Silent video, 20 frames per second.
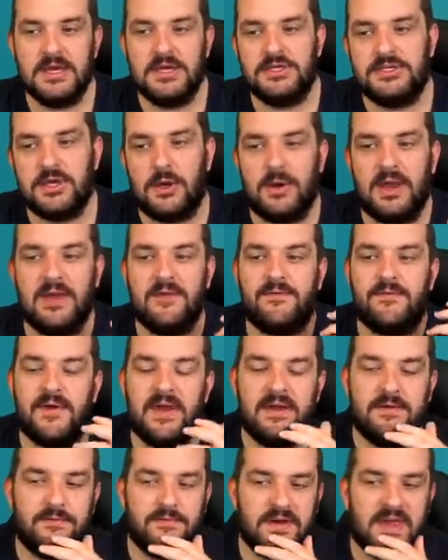So if
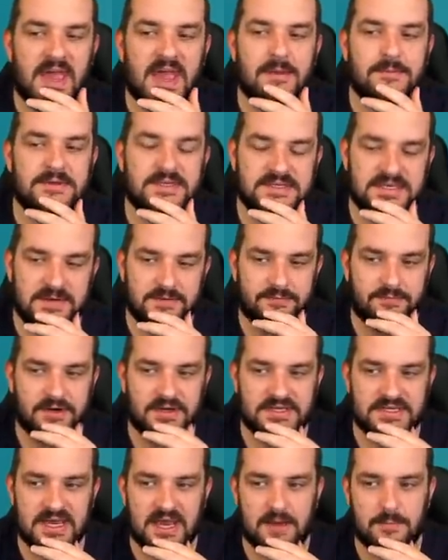for captaincy, for
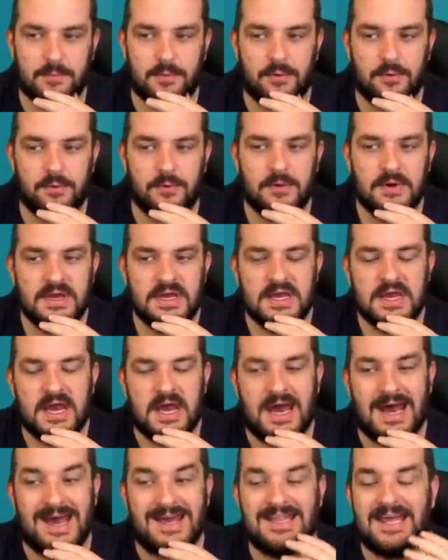example,
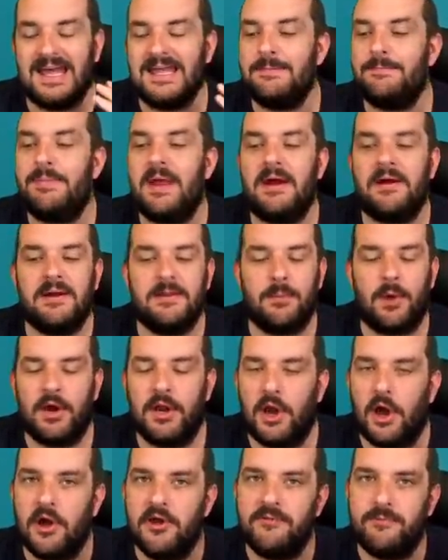and bearing in
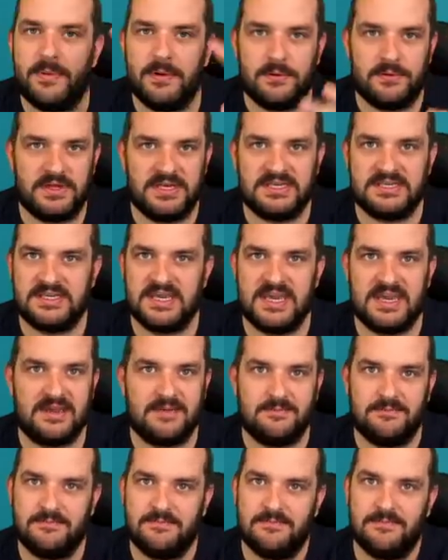mind, I've built this
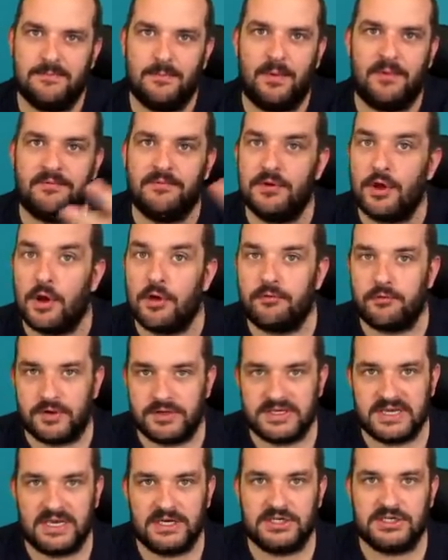team with no
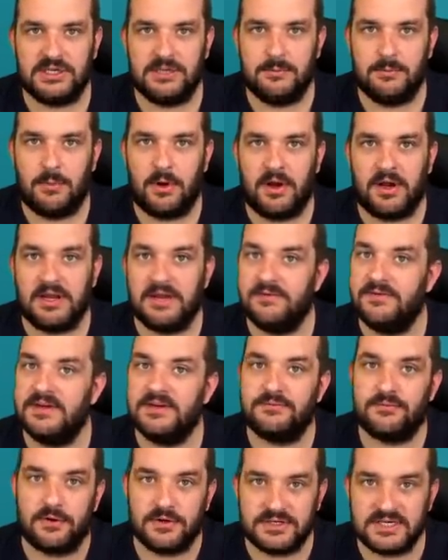rotation in mind. If
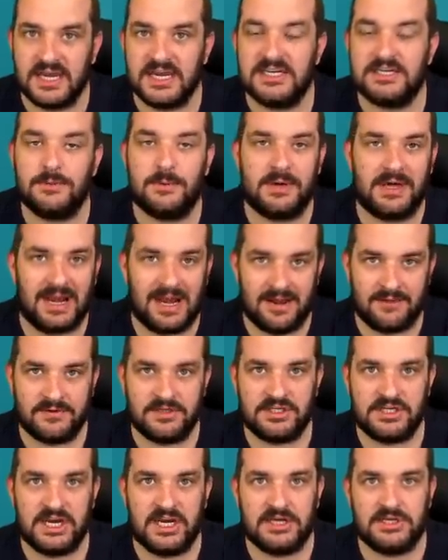there's rotation, we're going to have to
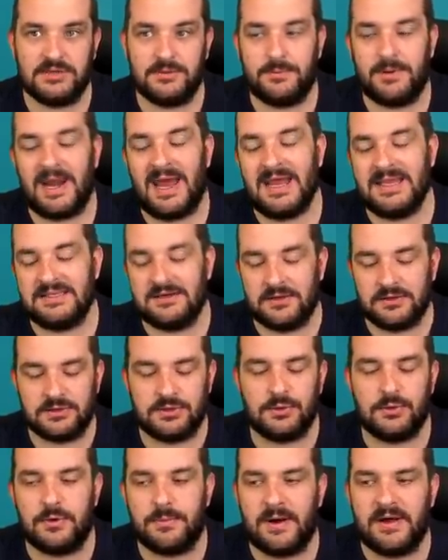change some players, and I'll
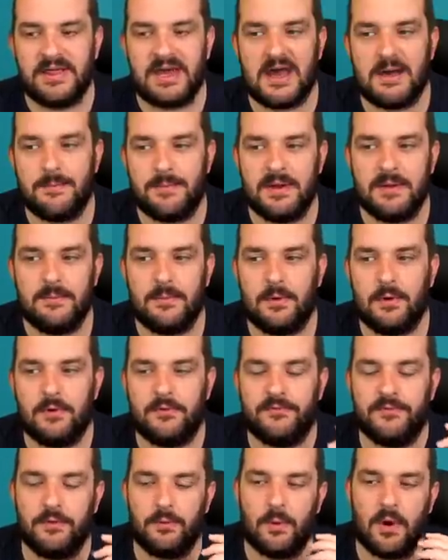talk about that a bit more
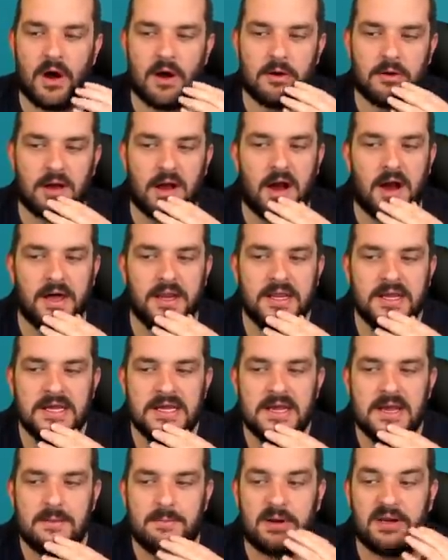for the wild card.
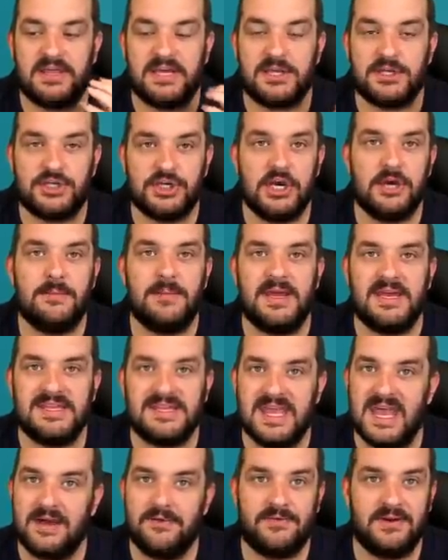But I think Germany are
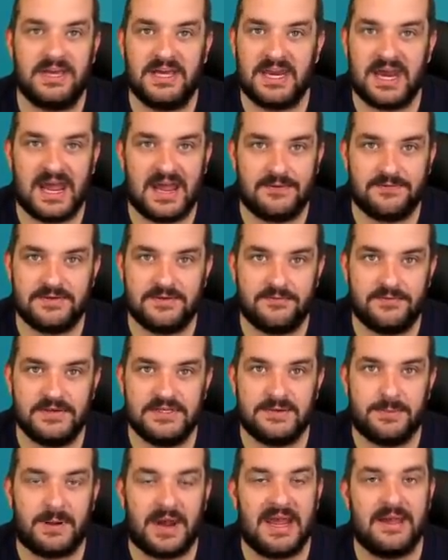definitely going to have something
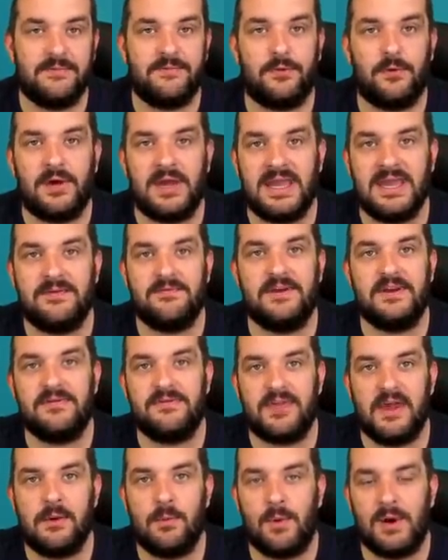to play for. Even if
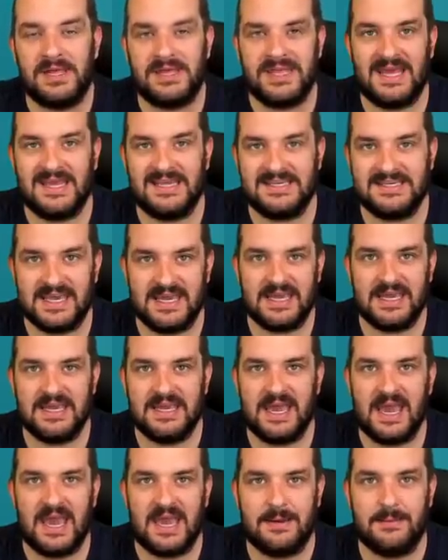they win their second
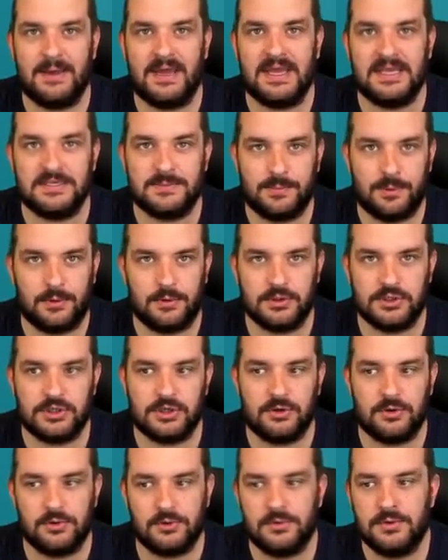game against
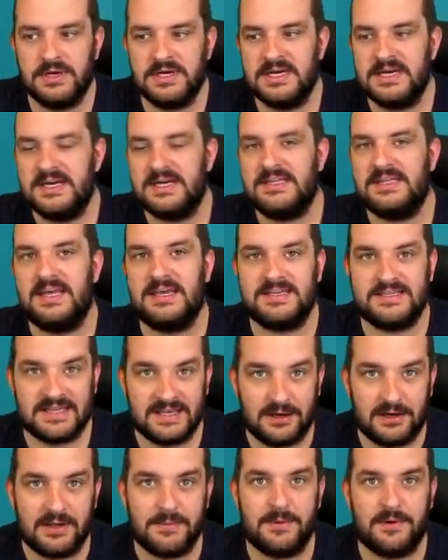Portugal, they're
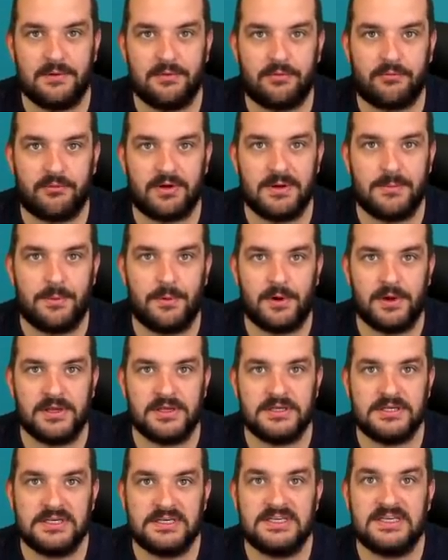still only be on 3
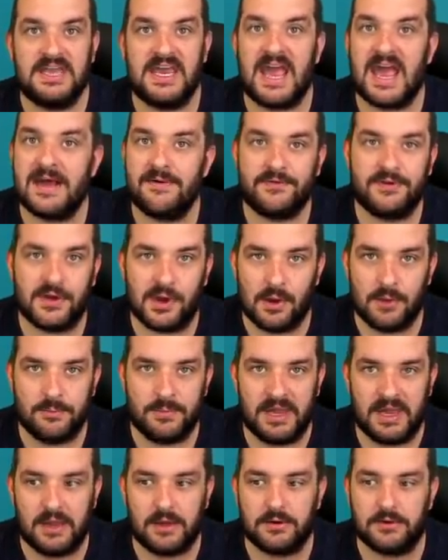points. So they have to go and
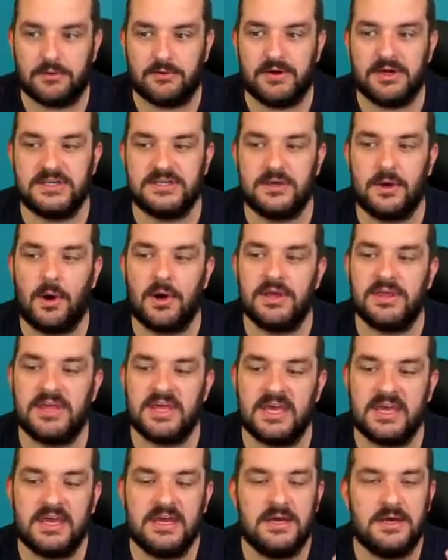beat Hungary. So I
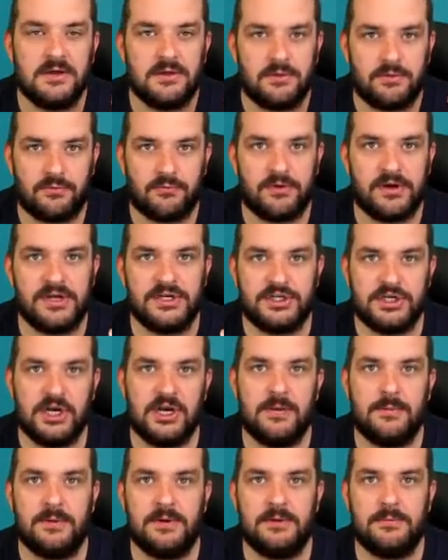think three
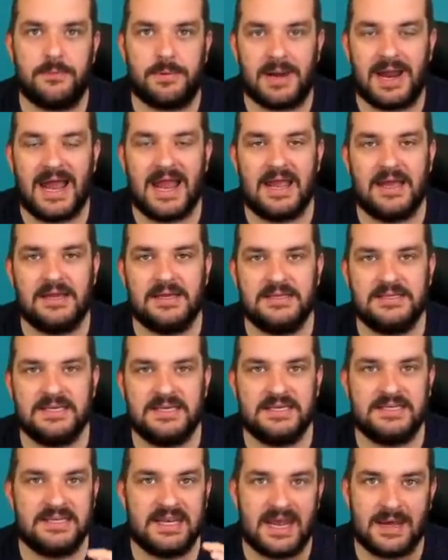German players
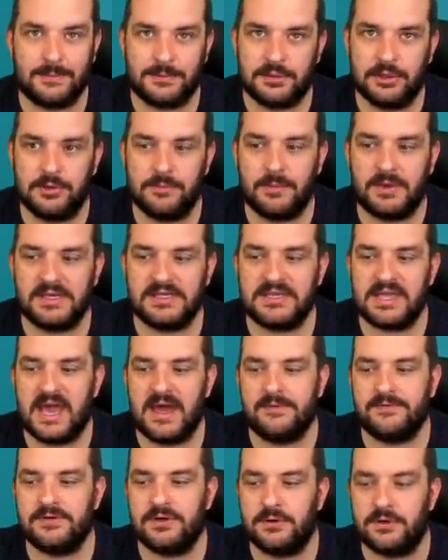is an absolute
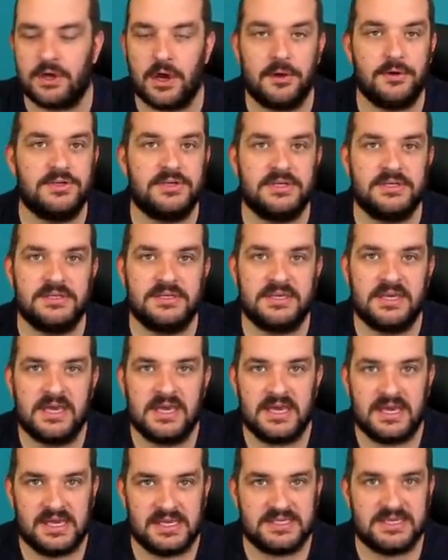must-have. So Gosens,
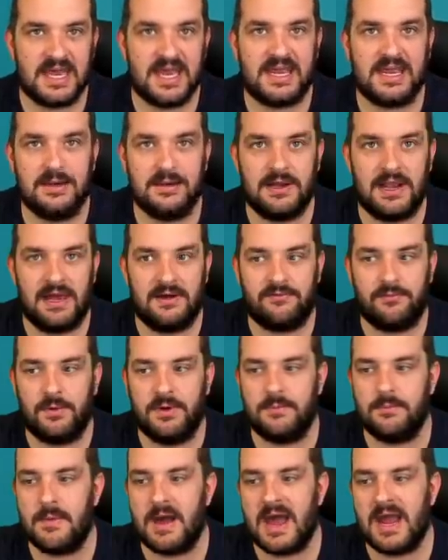attacking left
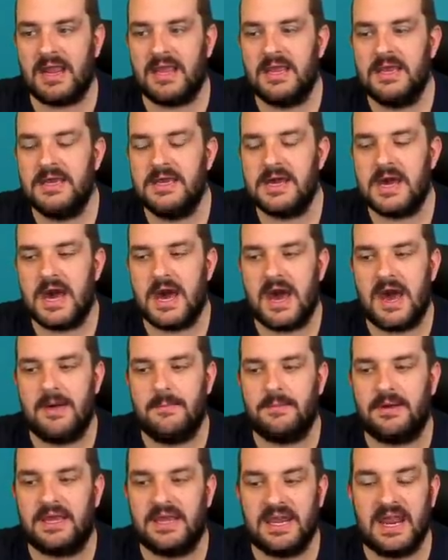wing-back.
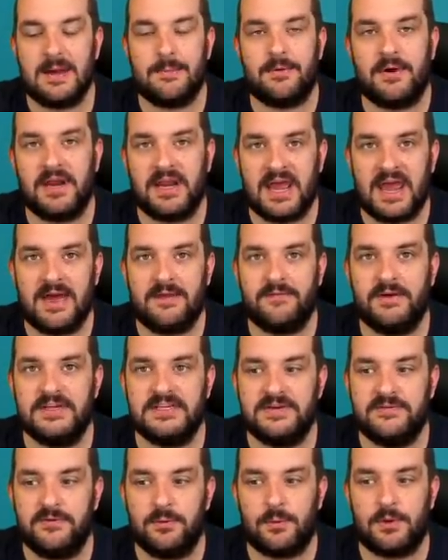Gnabry and
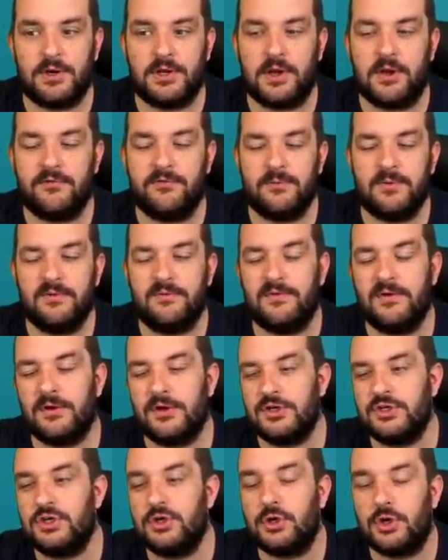Havertz, if you want to go for
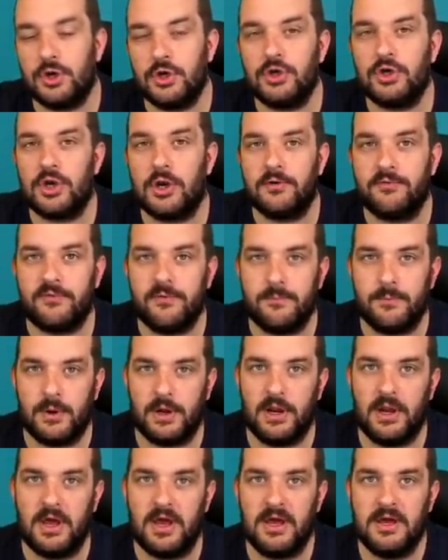midfielders. You could go for
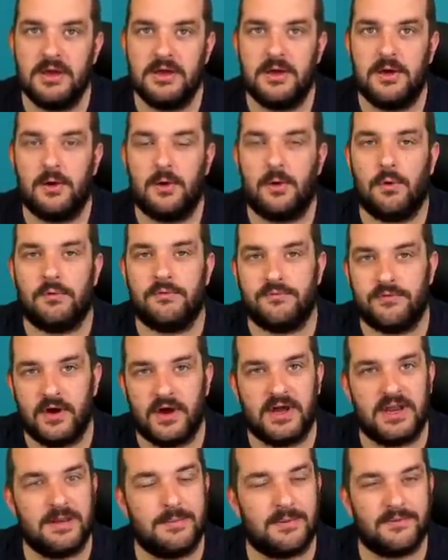Müller or
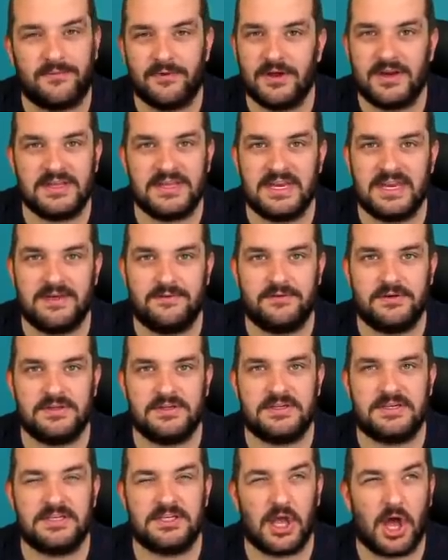Werner, but Werner didn't even
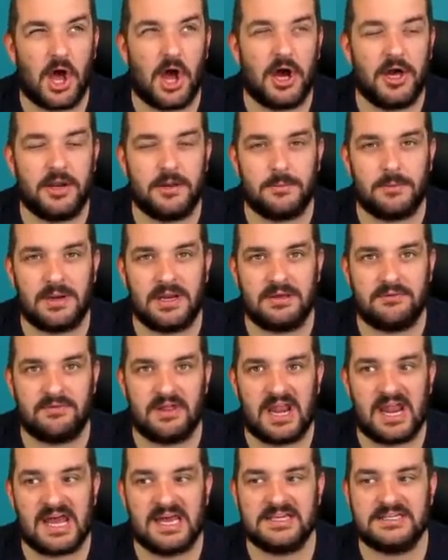start, I don't believe, the
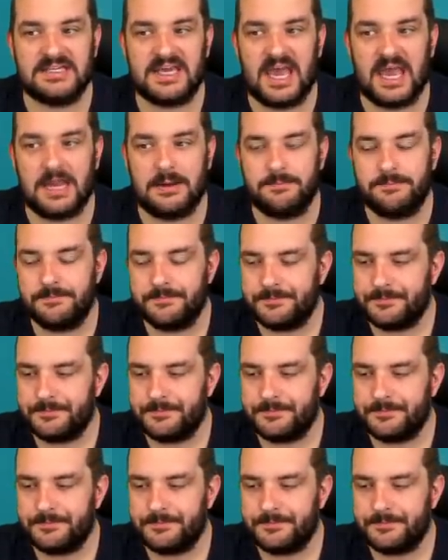last game.